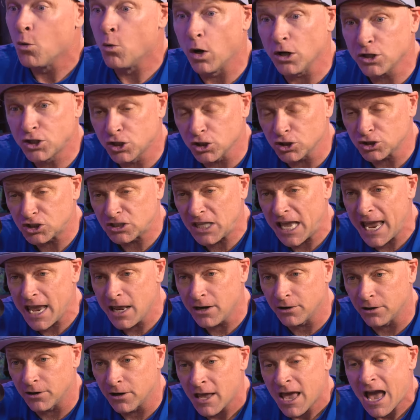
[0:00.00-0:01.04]
What's your
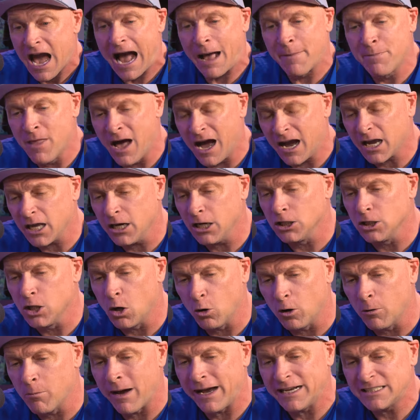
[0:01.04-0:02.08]
standard? I'm not going to
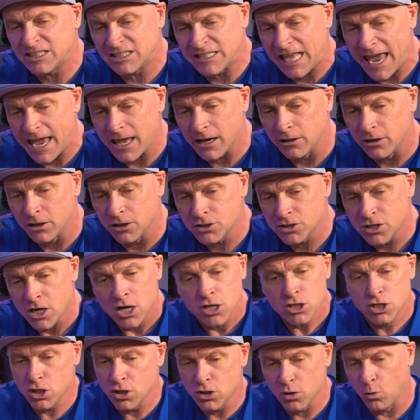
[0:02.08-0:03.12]
lower my standards
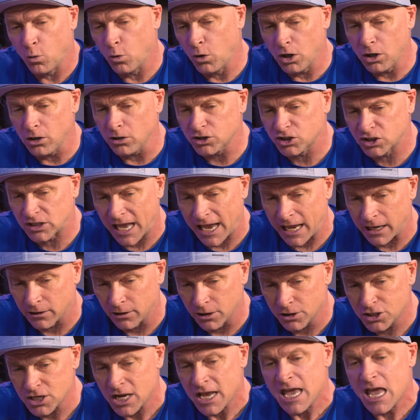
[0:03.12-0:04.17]
to the world
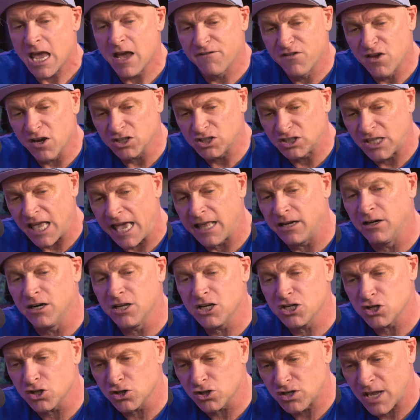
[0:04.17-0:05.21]
standards. If your
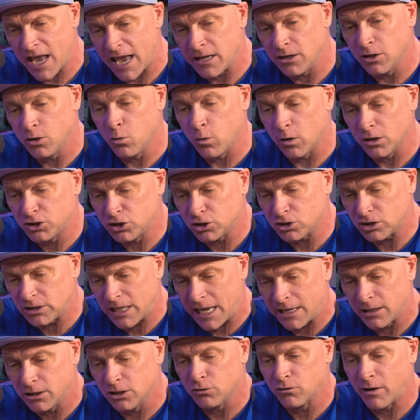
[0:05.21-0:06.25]
standard is your standard, what's your
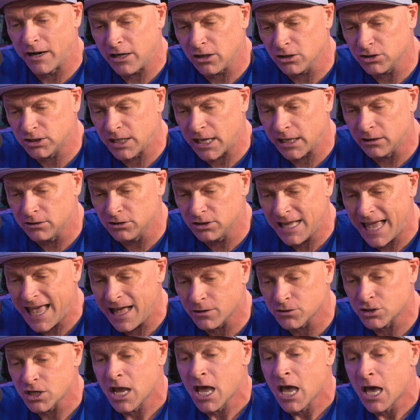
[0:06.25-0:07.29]
standard? Write your standards
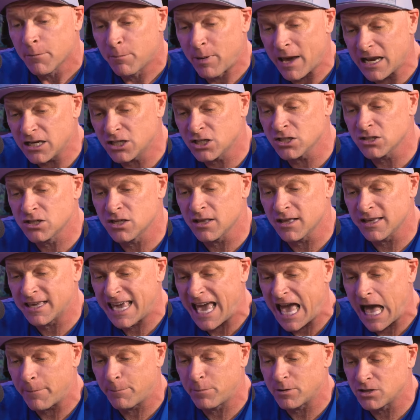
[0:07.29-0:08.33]
down. Patience in the
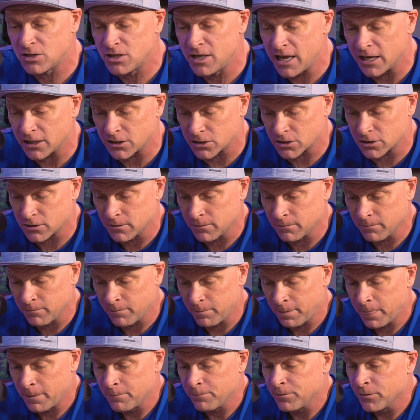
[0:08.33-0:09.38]
gap is this.
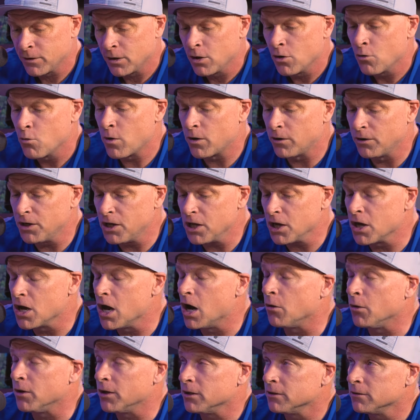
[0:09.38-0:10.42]
Where are you
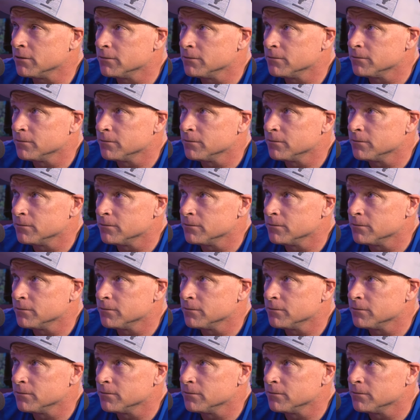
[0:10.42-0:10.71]
going?